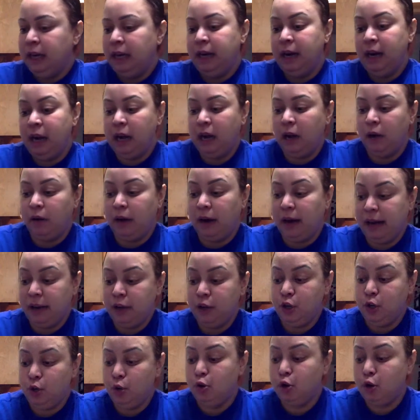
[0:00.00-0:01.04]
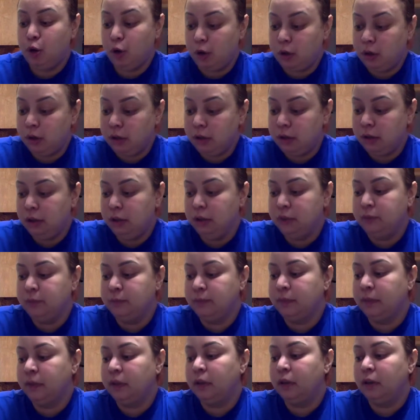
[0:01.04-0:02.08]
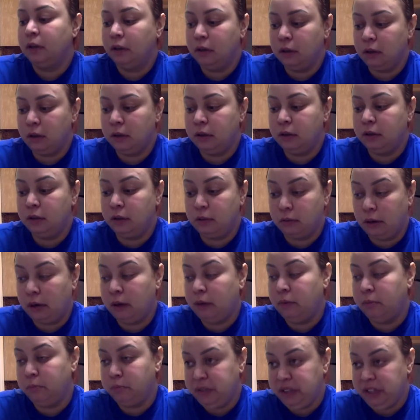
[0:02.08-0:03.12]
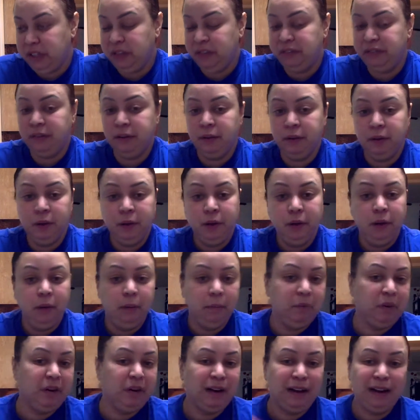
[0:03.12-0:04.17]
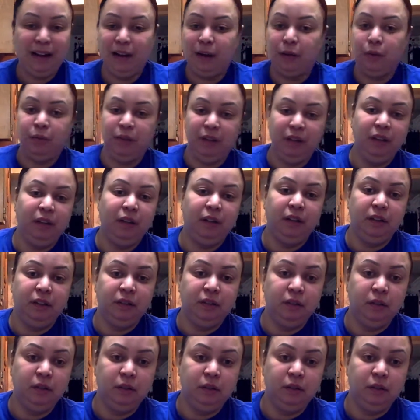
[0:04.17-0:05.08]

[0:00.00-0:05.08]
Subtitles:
Now, I do cook ground beef, but I don't eat it.